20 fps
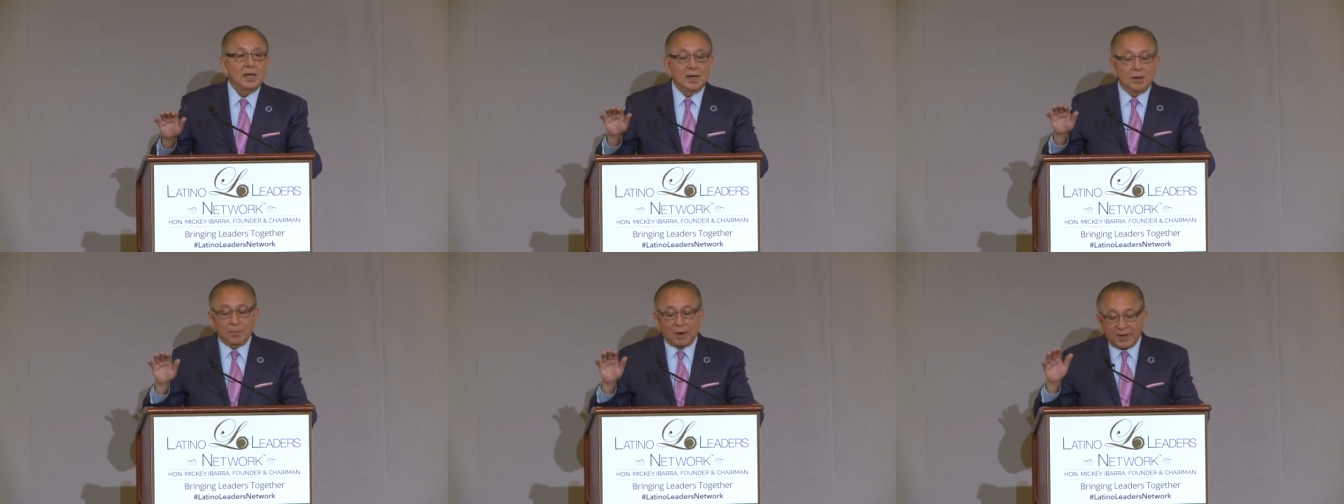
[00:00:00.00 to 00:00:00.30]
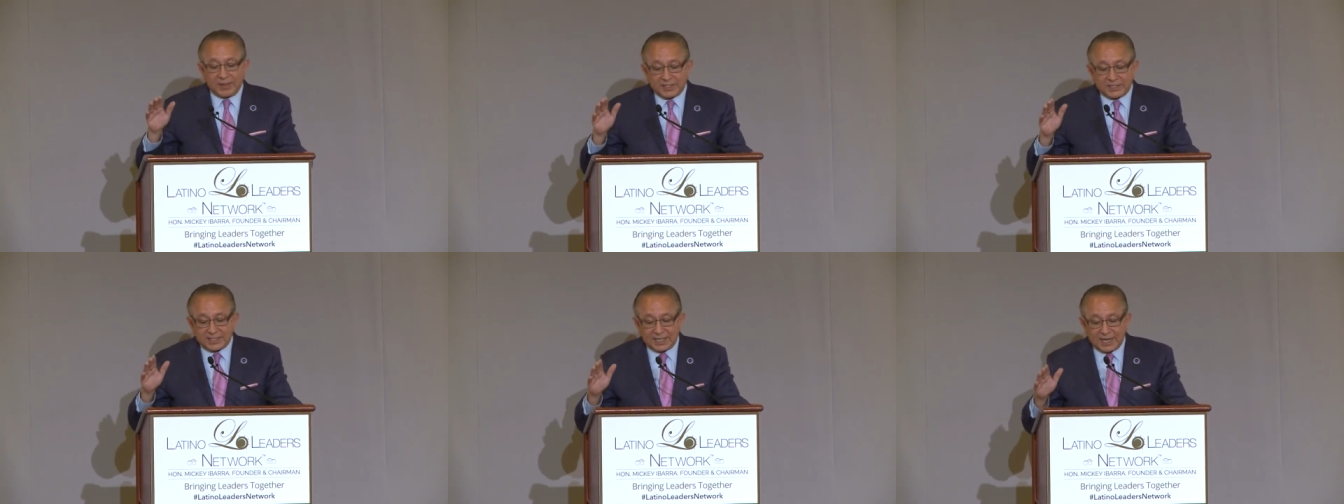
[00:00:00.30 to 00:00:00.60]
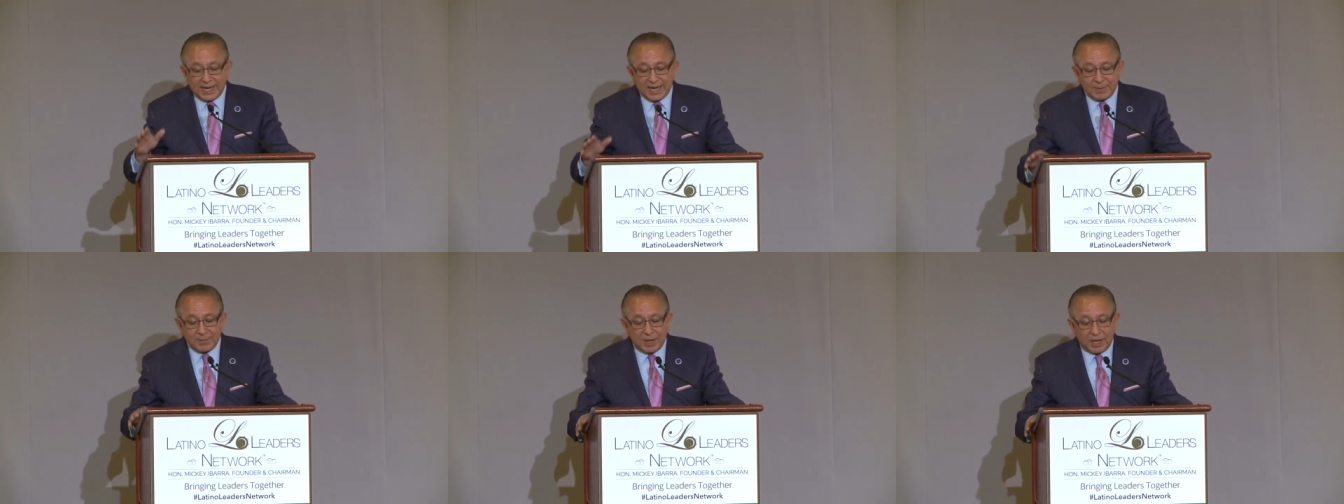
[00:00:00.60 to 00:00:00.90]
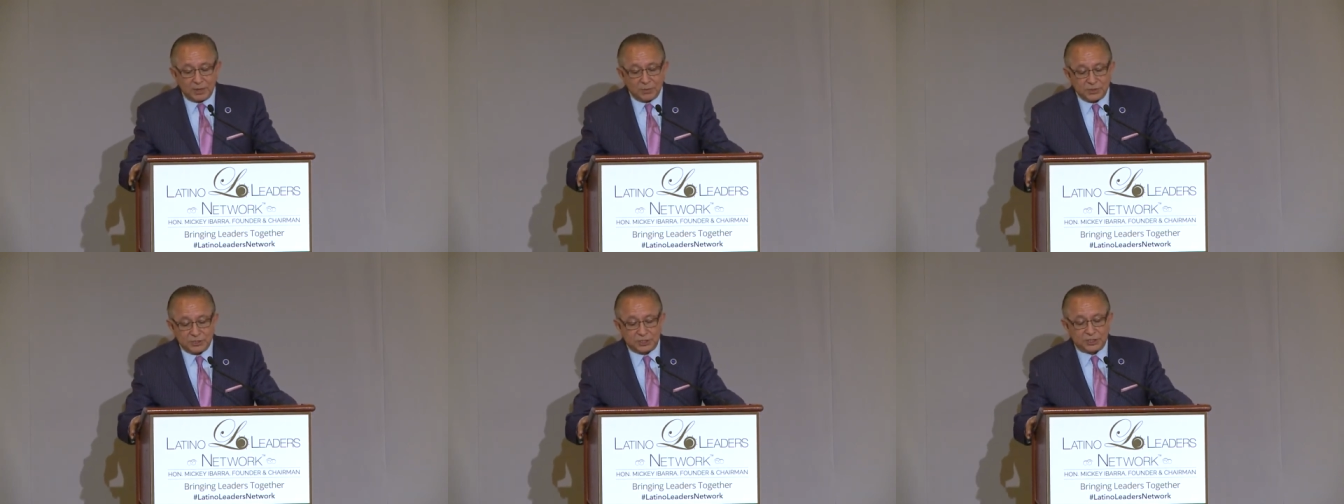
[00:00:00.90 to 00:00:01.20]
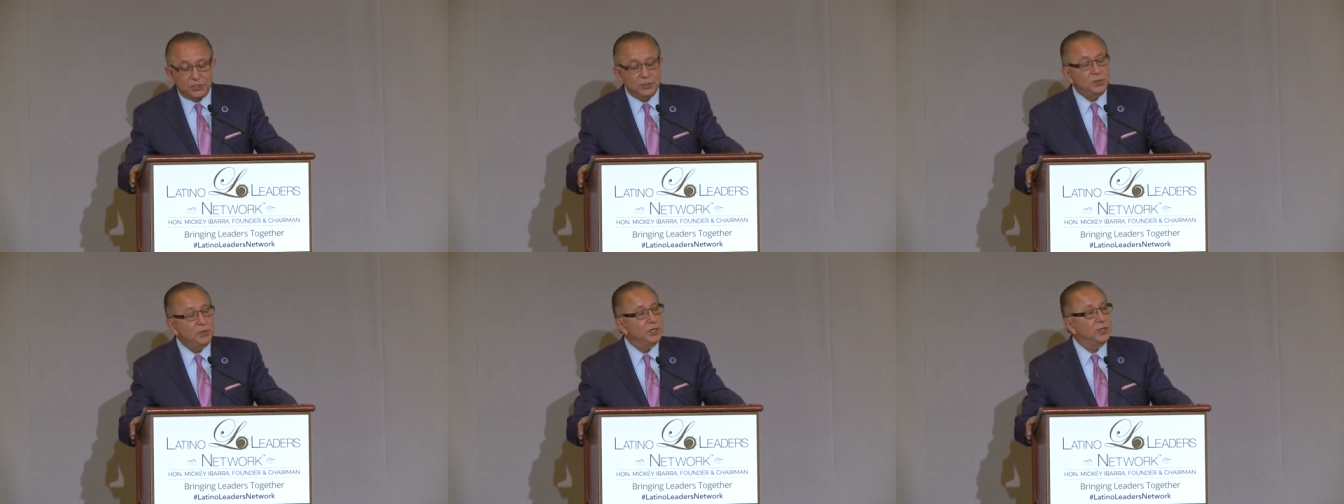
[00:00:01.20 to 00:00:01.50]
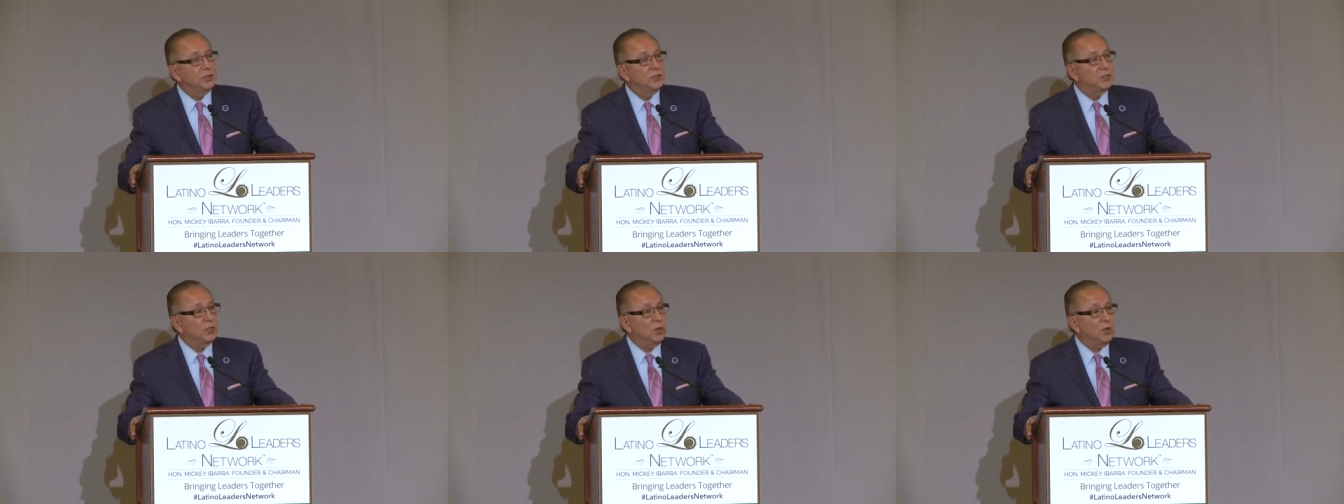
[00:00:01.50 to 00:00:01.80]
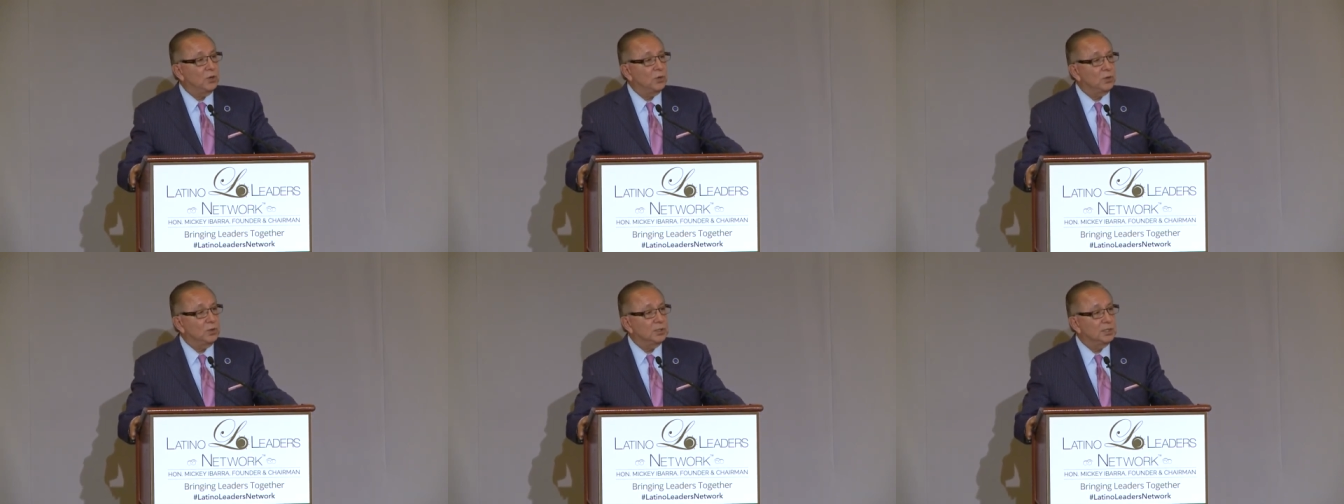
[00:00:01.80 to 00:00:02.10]
By the time I was two years
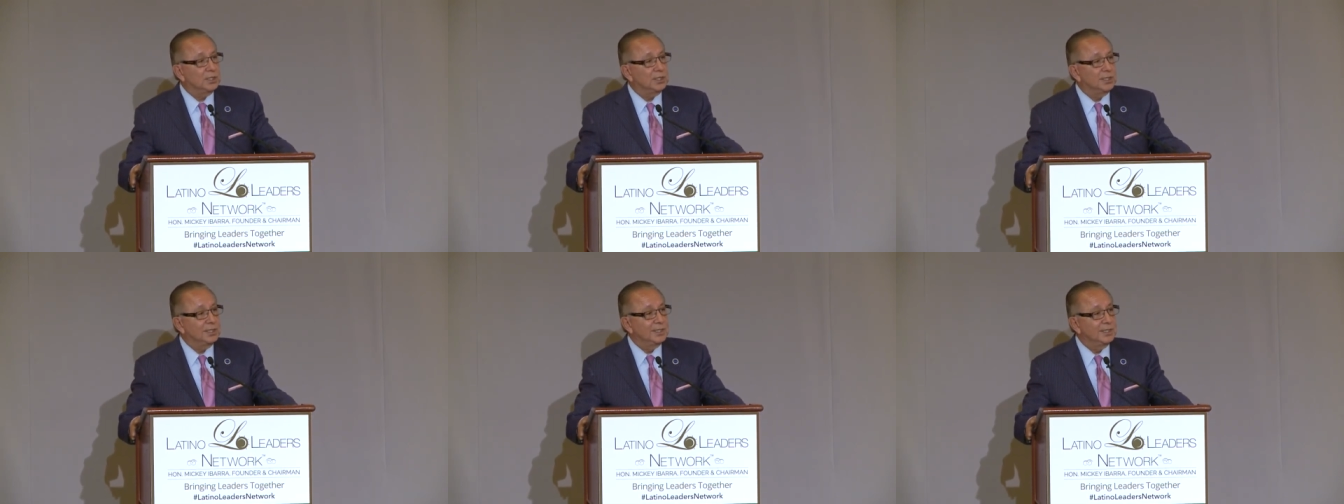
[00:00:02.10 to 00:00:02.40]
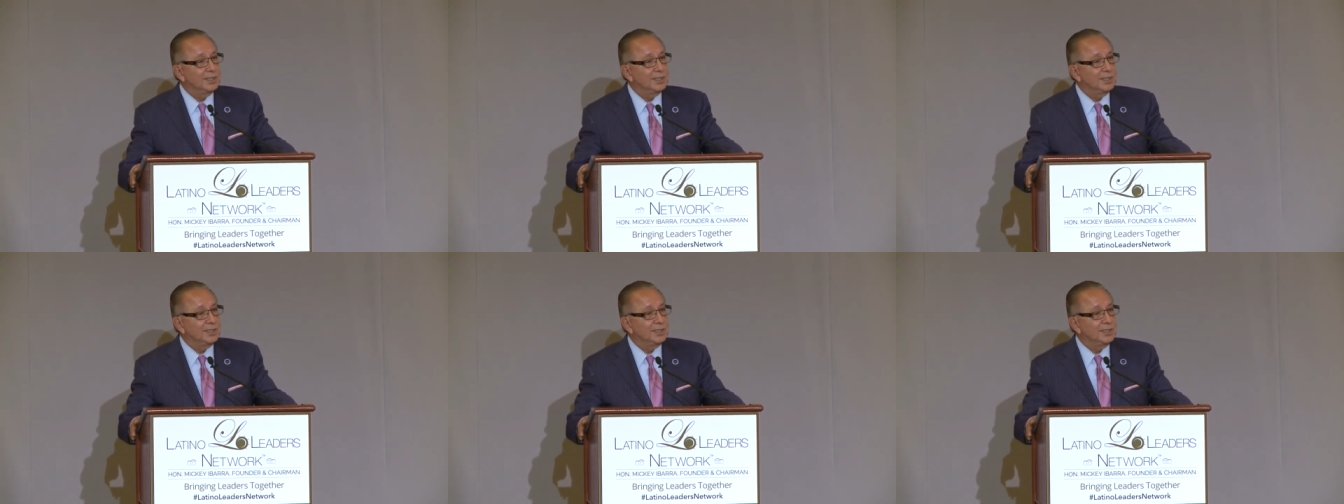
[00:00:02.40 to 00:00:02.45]
old,